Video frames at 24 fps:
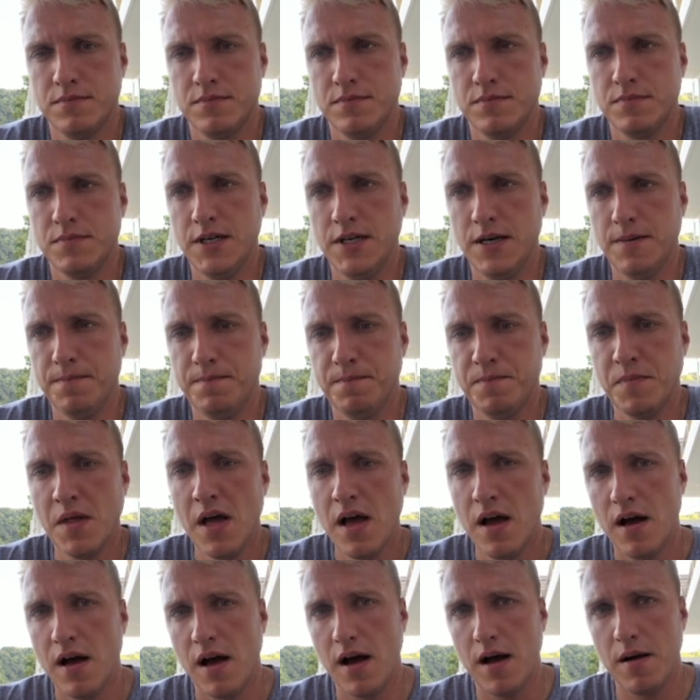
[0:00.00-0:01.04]
Yep.
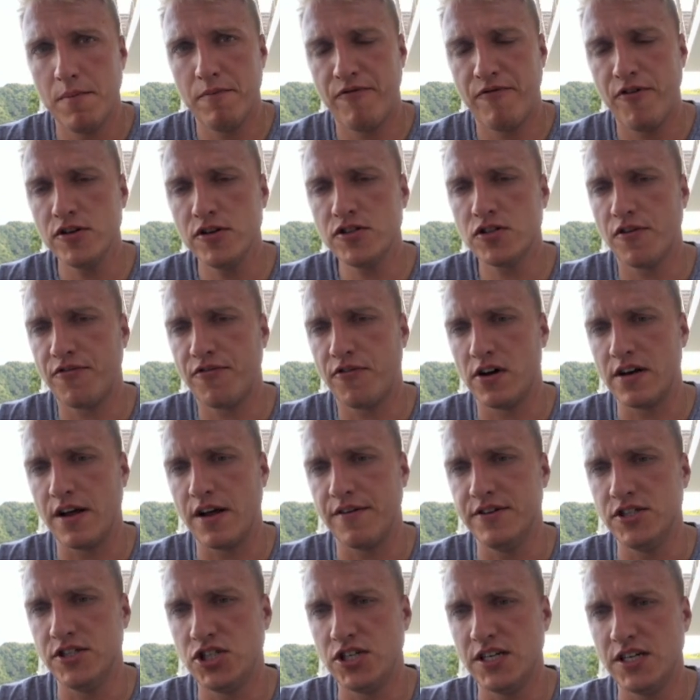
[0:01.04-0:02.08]
Um, first of all, Da
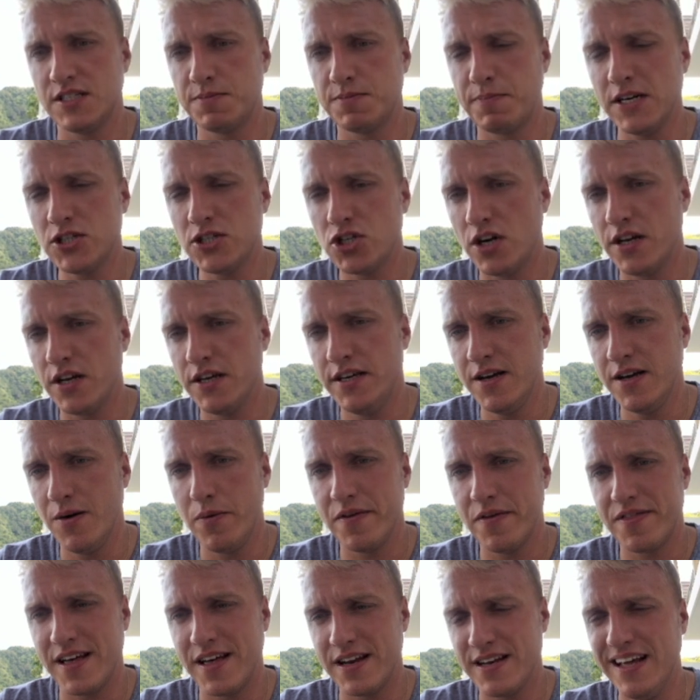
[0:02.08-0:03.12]
Vinci, especially here
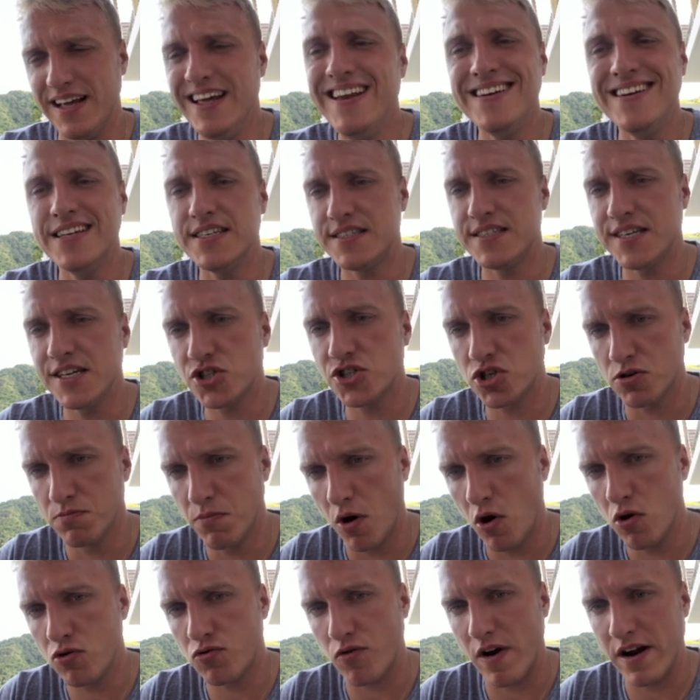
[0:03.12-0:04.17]
with that indecision
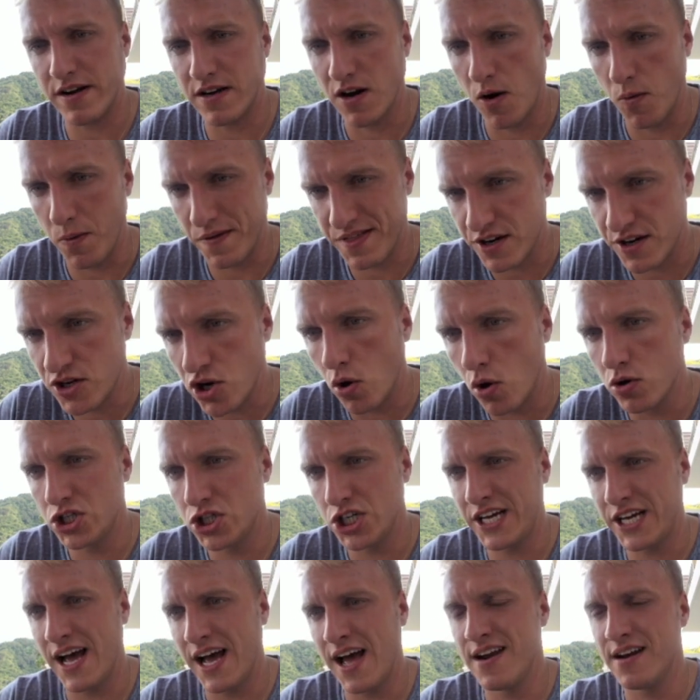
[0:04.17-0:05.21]
mode right now, with the
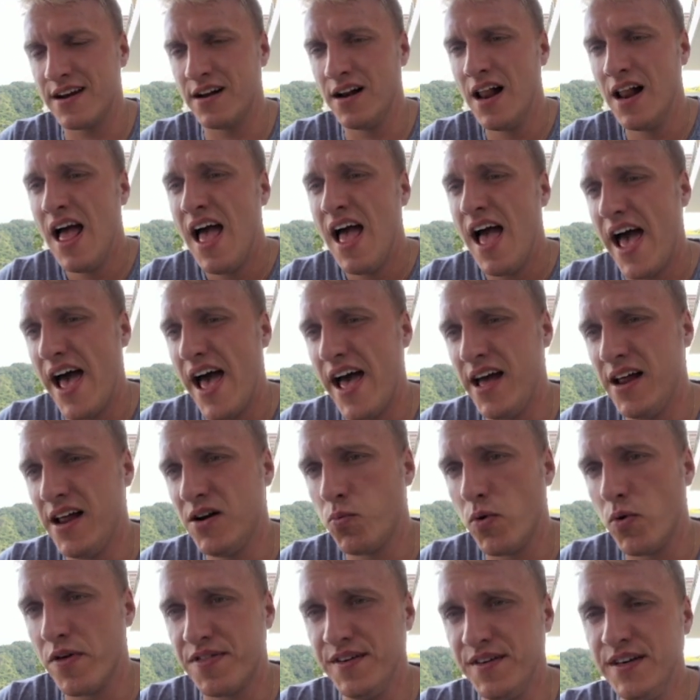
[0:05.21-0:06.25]
Doji candle and
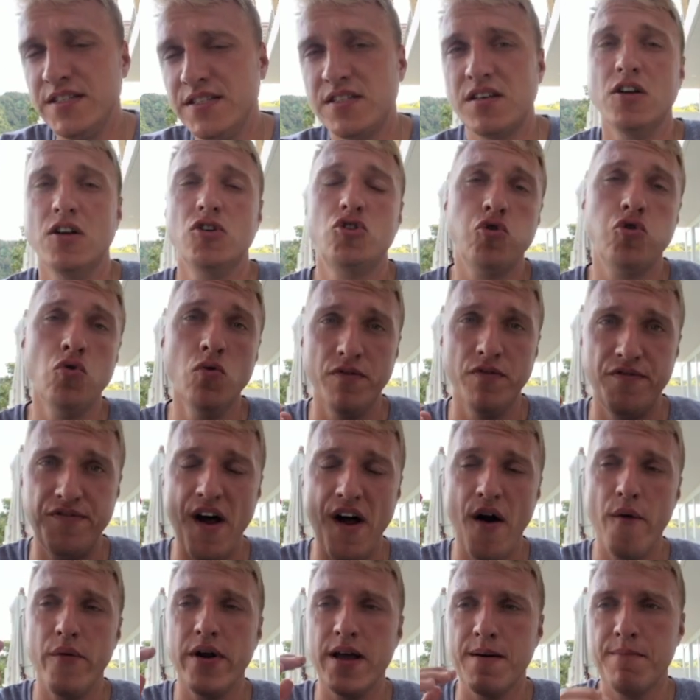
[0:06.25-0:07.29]
with these two
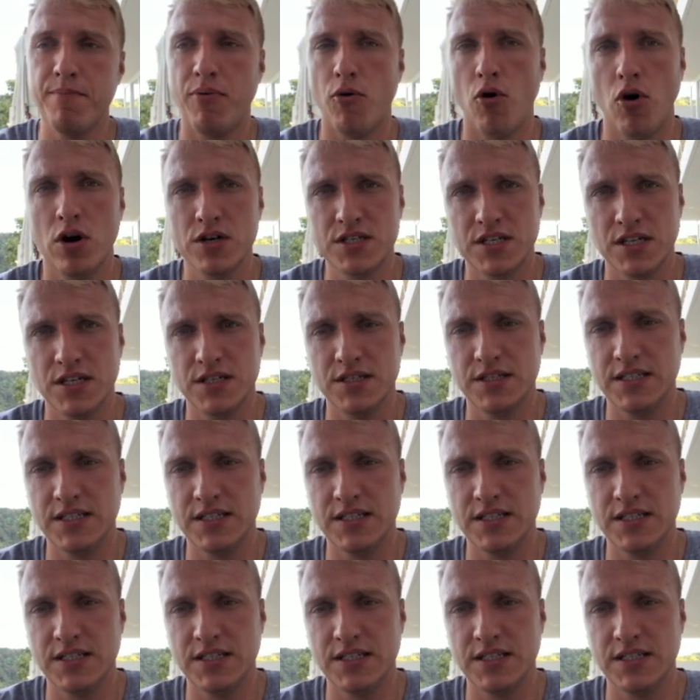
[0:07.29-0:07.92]
very important